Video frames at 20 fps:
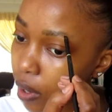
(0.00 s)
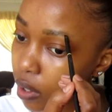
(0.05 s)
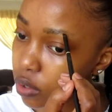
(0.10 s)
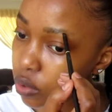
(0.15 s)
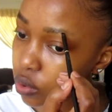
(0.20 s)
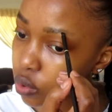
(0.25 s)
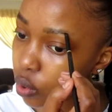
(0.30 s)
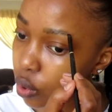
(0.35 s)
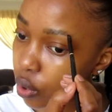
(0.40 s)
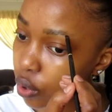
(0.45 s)

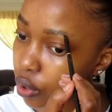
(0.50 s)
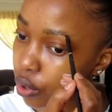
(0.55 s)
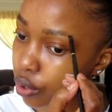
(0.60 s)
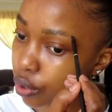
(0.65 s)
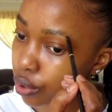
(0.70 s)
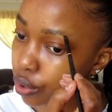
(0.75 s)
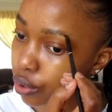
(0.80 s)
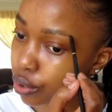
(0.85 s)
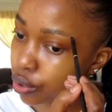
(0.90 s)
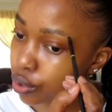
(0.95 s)

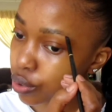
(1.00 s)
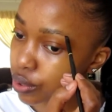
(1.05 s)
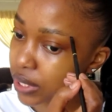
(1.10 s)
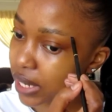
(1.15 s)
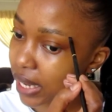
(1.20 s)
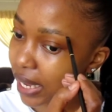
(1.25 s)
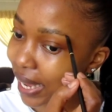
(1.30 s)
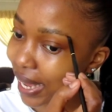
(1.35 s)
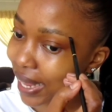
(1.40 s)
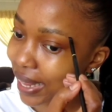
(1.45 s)
tutorial
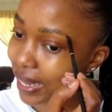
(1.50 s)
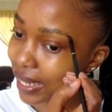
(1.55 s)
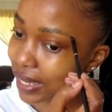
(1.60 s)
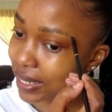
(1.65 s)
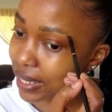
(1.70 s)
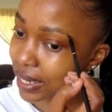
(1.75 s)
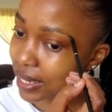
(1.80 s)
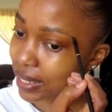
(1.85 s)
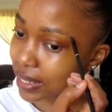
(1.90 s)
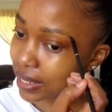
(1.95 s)
using this
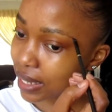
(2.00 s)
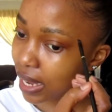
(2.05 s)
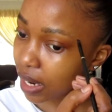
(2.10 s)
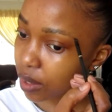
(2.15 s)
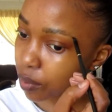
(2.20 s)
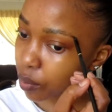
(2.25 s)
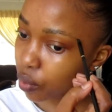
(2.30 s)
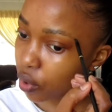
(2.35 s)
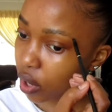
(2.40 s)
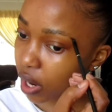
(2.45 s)

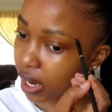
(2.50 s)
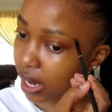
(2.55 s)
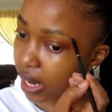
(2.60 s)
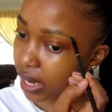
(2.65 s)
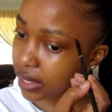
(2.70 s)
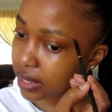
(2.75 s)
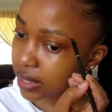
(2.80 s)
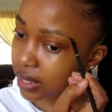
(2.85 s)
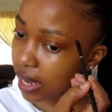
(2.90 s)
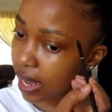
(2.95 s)
exact
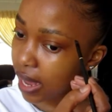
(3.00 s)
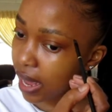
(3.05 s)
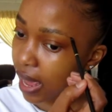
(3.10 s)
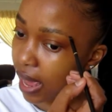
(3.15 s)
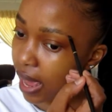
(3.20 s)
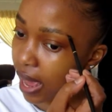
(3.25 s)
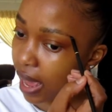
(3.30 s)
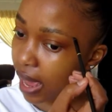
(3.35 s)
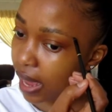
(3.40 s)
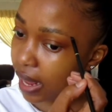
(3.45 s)
product,
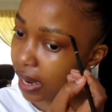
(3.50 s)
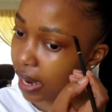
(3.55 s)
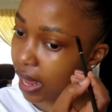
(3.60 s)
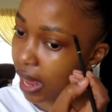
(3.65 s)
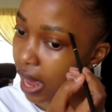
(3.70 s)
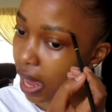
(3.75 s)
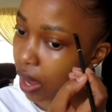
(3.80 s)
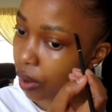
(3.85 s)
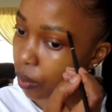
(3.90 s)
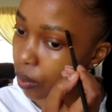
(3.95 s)
and
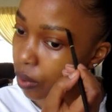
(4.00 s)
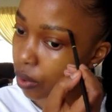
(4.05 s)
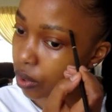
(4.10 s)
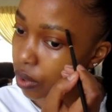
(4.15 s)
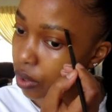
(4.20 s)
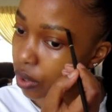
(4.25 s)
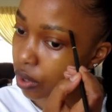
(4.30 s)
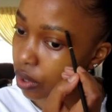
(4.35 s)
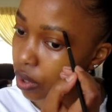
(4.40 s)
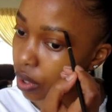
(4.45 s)
I
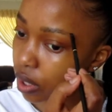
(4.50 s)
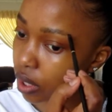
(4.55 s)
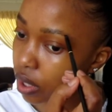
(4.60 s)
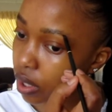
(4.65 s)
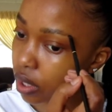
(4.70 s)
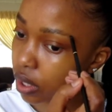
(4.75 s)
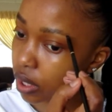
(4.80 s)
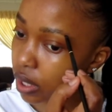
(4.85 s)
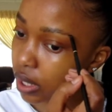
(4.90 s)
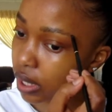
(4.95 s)
will
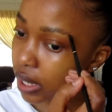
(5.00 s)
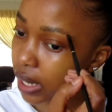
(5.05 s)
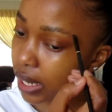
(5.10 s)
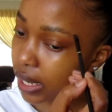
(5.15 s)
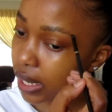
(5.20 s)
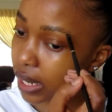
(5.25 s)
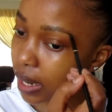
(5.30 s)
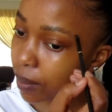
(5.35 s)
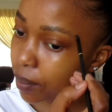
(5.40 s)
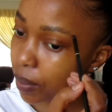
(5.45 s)
link
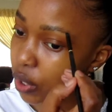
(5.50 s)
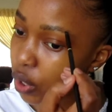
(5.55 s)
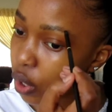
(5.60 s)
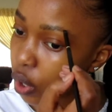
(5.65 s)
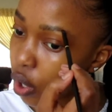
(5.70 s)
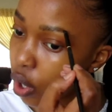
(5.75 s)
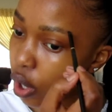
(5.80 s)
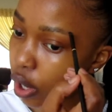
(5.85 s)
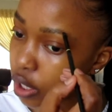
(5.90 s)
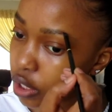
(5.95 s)
it up in the
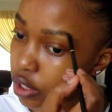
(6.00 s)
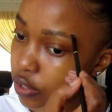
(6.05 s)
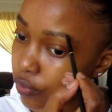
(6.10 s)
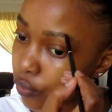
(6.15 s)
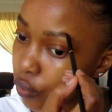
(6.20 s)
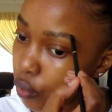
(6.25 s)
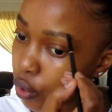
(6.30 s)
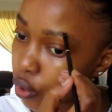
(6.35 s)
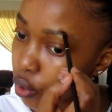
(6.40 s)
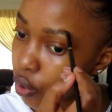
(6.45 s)
cards
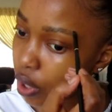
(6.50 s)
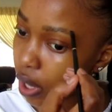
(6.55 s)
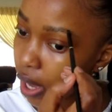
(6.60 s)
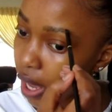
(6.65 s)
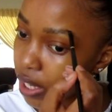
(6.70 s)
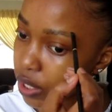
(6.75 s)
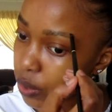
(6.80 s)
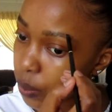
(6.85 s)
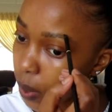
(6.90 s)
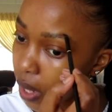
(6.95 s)
for you,
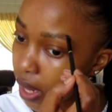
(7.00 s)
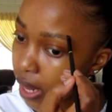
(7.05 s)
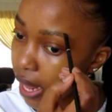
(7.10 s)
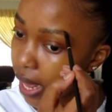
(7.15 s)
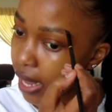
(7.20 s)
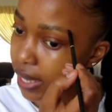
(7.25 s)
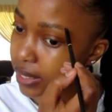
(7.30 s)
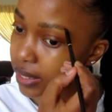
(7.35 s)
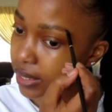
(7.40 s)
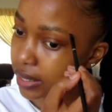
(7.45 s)
as well
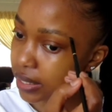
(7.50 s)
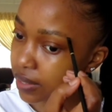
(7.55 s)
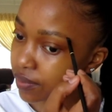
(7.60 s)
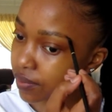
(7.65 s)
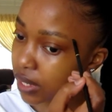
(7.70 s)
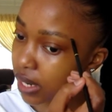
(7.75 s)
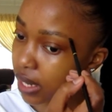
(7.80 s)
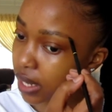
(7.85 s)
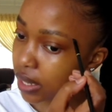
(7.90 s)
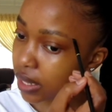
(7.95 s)
as leave
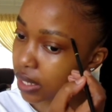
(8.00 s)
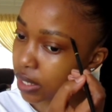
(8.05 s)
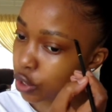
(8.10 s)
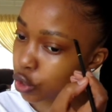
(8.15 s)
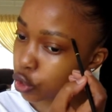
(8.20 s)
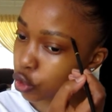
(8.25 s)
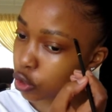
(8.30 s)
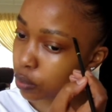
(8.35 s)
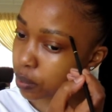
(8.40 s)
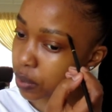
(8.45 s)
it in the
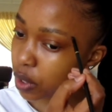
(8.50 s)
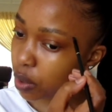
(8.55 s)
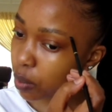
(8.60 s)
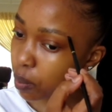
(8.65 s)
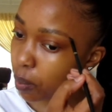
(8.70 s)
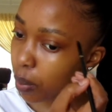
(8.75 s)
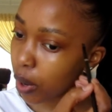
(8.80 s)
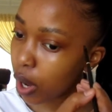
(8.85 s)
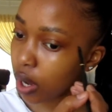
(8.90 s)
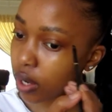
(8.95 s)
description
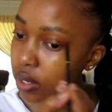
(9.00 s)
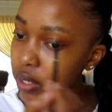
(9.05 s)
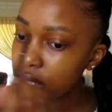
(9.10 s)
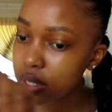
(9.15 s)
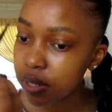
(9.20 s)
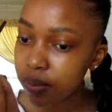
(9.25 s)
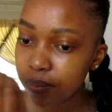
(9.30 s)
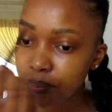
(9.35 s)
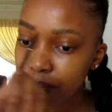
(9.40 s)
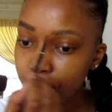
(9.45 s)
box.
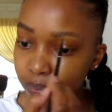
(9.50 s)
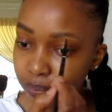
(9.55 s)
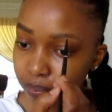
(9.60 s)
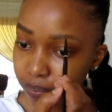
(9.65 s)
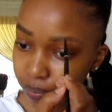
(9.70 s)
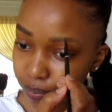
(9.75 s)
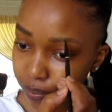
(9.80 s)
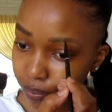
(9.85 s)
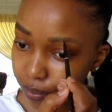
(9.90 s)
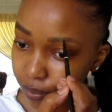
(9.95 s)

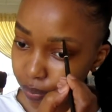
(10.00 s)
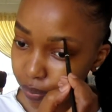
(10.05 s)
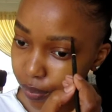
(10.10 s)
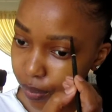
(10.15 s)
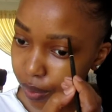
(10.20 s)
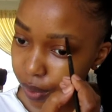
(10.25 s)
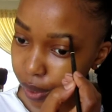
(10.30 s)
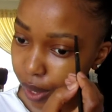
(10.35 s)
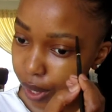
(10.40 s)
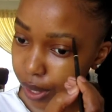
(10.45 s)

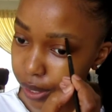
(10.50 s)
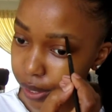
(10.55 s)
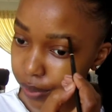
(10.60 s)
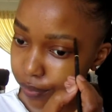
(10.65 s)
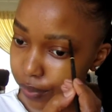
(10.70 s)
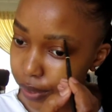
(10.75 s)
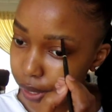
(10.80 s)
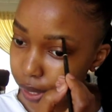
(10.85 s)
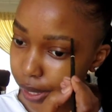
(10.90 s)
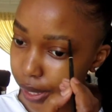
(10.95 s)
Leave
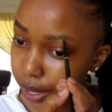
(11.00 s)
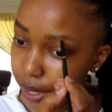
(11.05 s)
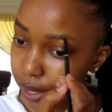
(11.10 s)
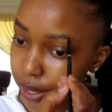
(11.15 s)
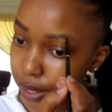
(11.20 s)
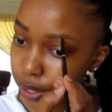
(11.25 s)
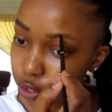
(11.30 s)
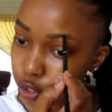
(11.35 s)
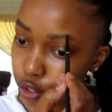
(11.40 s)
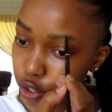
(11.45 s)
the link in
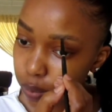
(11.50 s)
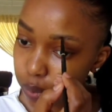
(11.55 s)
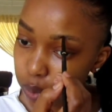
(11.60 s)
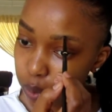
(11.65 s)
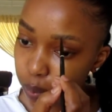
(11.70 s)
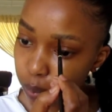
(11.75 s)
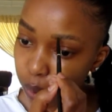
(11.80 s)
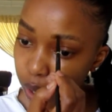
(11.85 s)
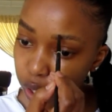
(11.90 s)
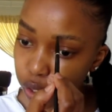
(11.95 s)
the
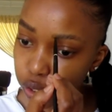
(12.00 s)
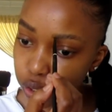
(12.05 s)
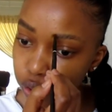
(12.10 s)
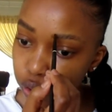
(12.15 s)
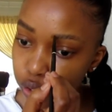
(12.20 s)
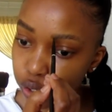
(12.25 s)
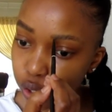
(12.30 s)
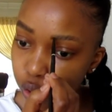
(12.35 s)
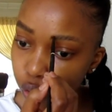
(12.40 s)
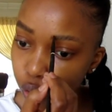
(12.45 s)
description box so you
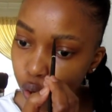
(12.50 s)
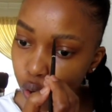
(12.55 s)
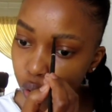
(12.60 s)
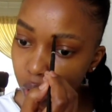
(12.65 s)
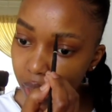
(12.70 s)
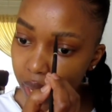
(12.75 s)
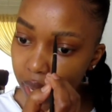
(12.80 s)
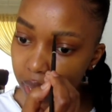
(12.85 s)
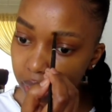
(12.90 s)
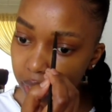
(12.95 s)
can go
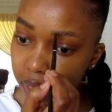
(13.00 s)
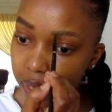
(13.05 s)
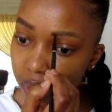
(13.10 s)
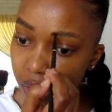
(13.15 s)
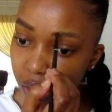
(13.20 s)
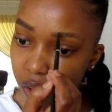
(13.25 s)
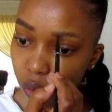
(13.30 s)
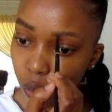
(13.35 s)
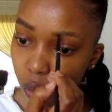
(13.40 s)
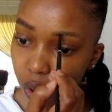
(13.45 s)
ahead
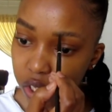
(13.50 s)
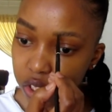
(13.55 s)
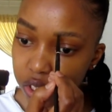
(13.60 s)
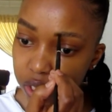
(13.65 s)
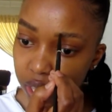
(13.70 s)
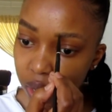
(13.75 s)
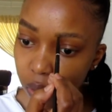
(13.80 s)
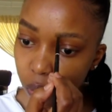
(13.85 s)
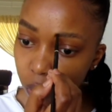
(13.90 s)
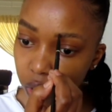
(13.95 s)
and watch
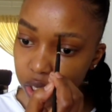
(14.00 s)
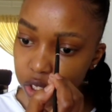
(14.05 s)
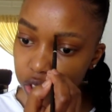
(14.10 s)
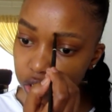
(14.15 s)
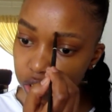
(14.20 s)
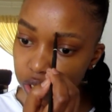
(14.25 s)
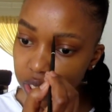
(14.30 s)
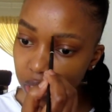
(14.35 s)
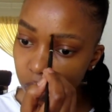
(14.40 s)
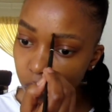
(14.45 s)
that once
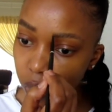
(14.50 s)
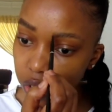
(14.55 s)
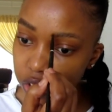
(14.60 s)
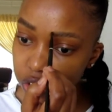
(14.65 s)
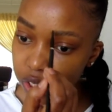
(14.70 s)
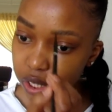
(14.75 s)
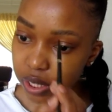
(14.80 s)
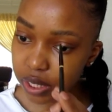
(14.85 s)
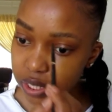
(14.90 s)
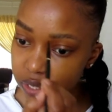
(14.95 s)
you're done
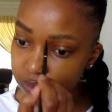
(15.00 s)
watching this